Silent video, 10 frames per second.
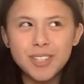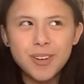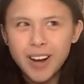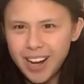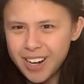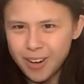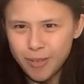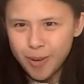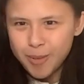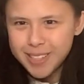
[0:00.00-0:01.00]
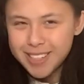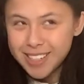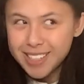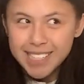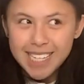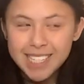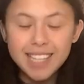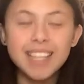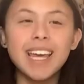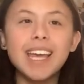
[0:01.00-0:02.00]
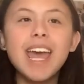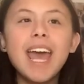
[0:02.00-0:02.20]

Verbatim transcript: You can't go wrong with stickers, that's the thing.